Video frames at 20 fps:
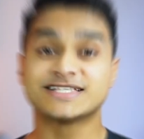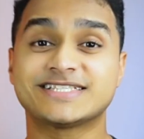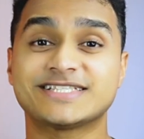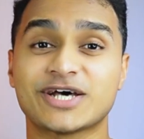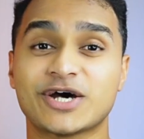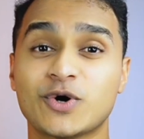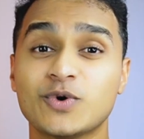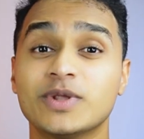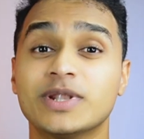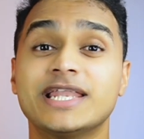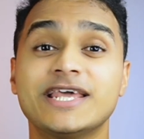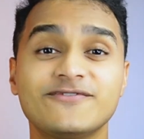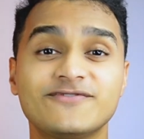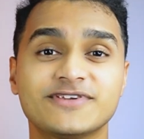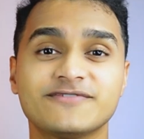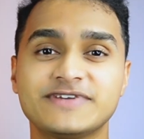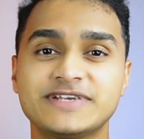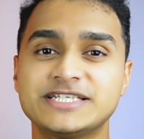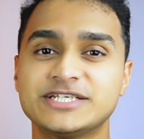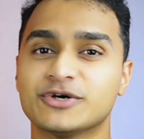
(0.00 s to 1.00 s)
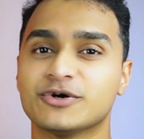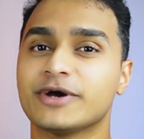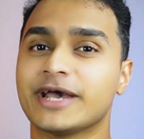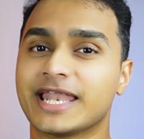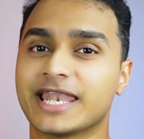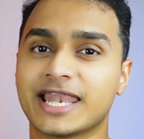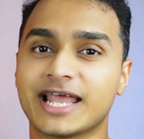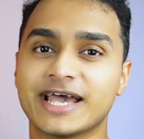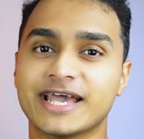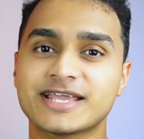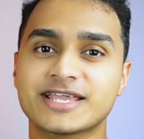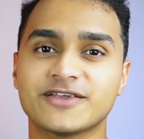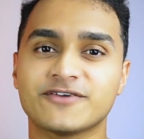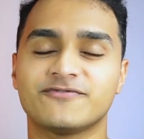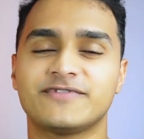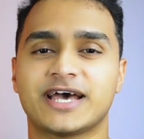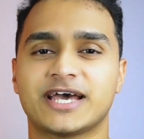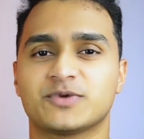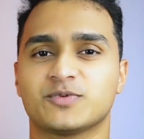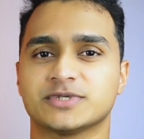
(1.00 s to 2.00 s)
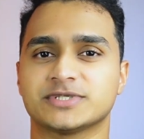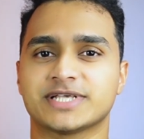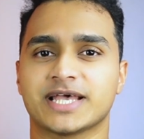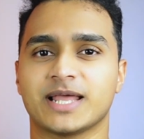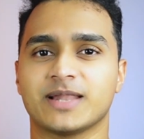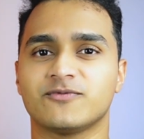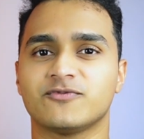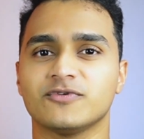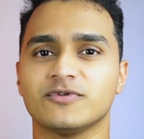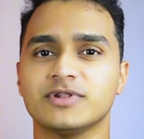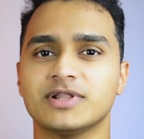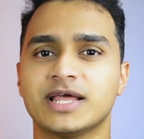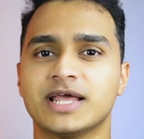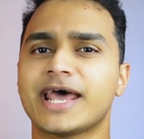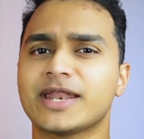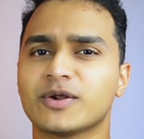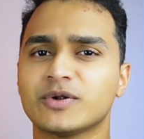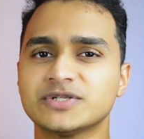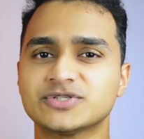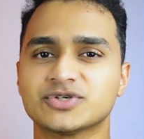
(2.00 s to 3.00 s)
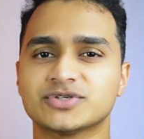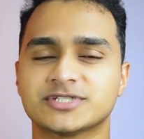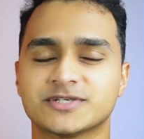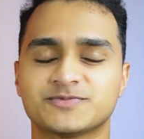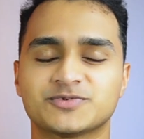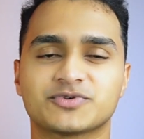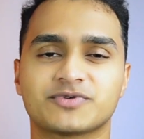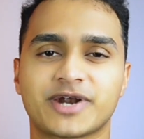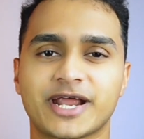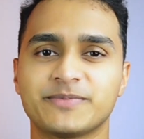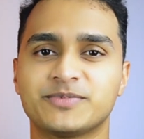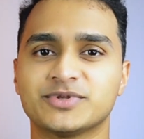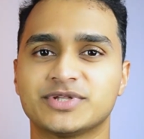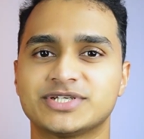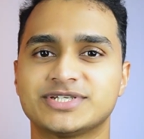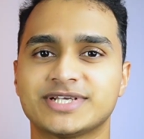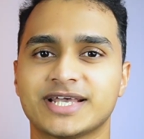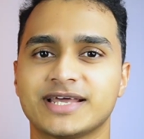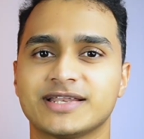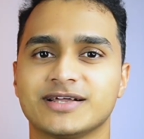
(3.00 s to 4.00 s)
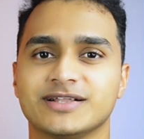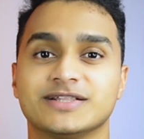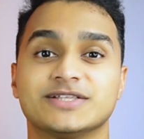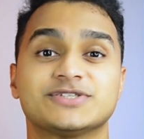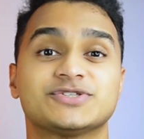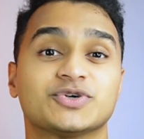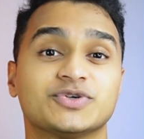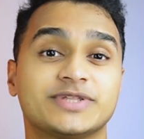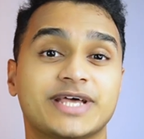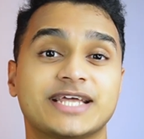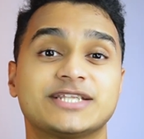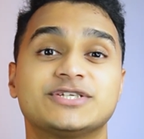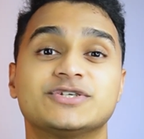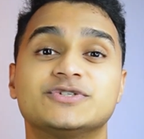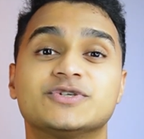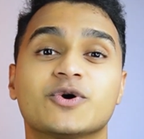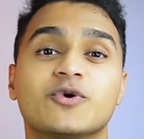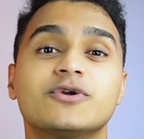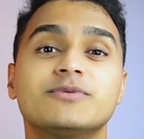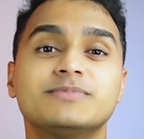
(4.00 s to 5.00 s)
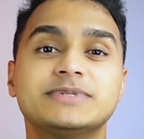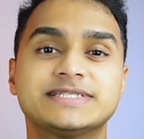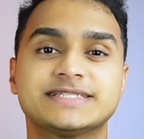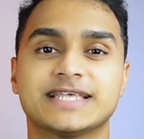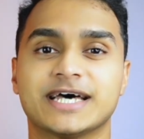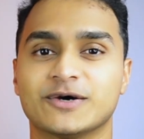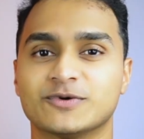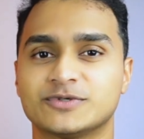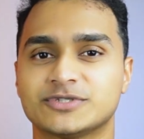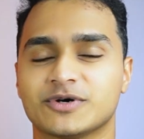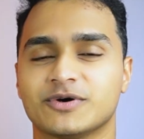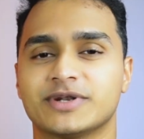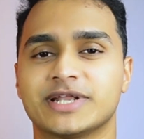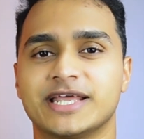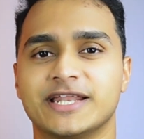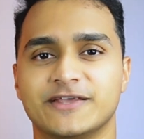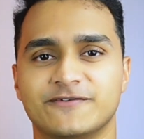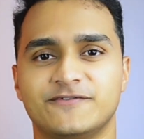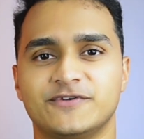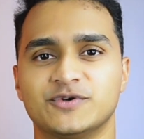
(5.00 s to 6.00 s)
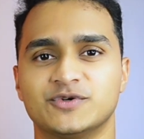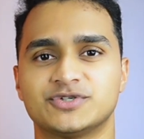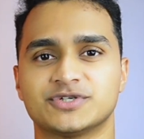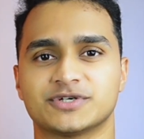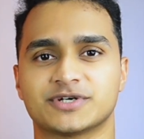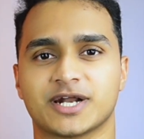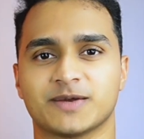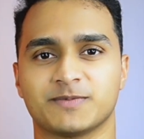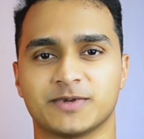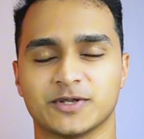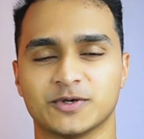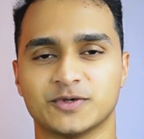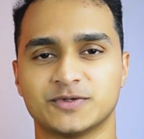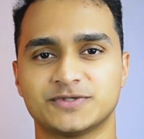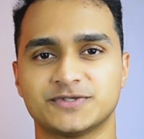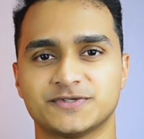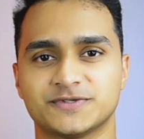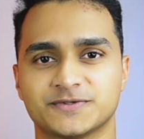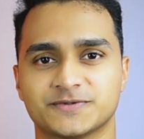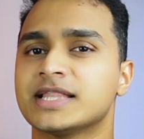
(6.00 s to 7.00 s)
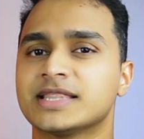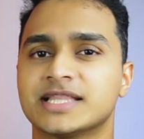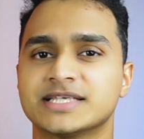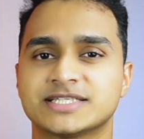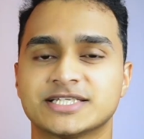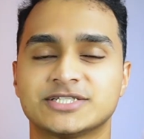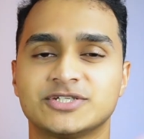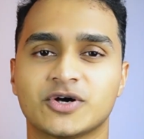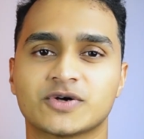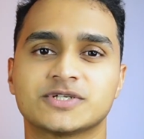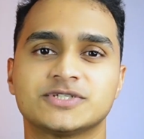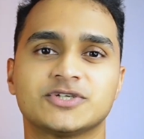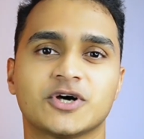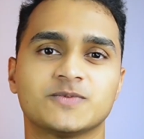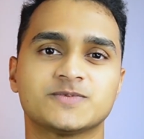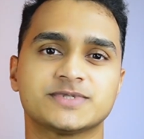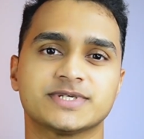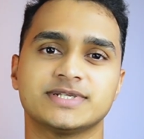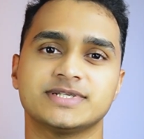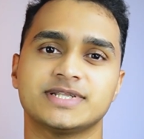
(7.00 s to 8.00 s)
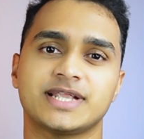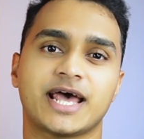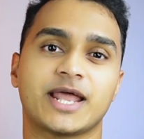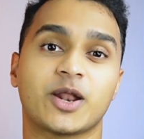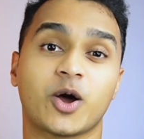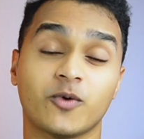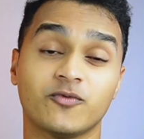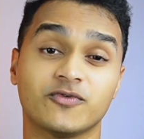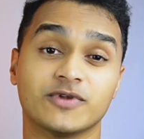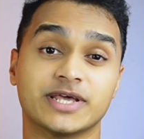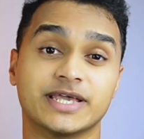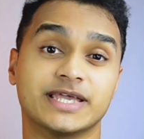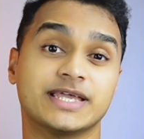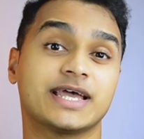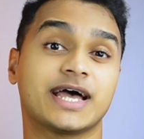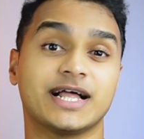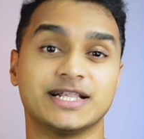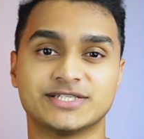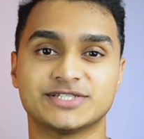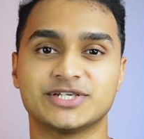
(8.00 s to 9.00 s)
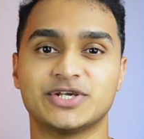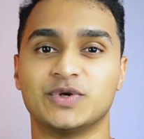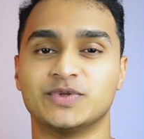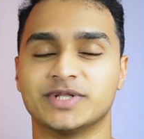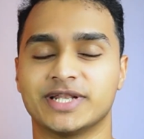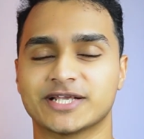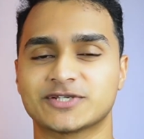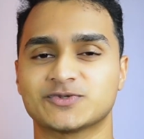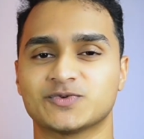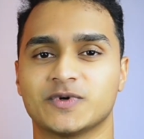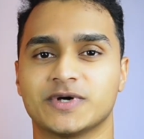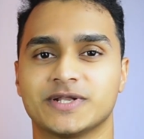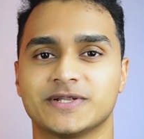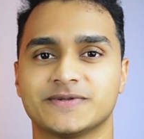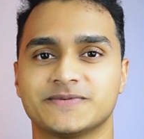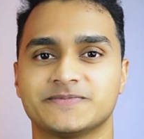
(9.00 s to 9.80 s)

So leave the video a like if that was helpful and also subscribe to the channel so that you don't miss out on any future uploads. This is is Dr. Tomson, and hopefully I'll see you in the next one.